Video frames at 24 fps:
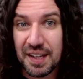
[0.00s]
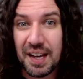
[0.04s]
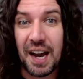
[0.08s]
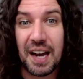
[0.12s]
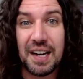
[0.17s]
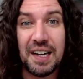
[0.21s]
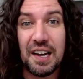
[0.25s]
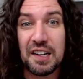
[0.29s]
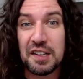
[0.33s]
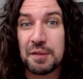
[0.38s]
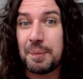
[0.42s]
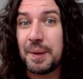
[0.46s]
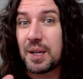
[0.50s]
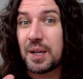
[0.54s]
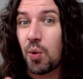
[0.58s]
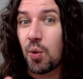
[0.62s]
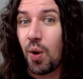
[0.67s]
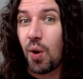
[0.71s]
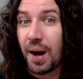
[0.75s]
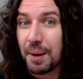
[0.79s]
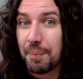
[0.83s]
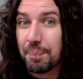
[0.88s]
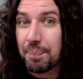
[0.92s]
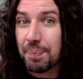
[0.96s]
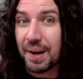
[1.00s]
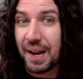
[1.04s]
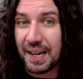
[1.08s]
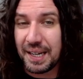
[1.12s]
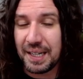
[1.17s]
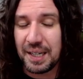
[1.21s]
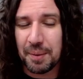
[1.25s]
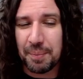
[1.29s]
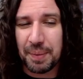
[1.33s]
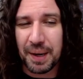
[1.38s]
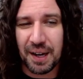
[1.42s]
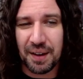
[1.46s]
And let's be quite
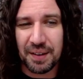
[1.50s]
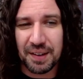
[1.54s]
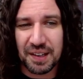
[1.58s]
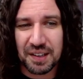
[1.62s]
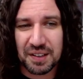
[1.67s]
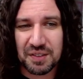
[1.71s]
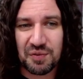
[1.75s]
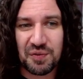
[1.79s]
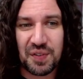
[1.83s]
plain about this.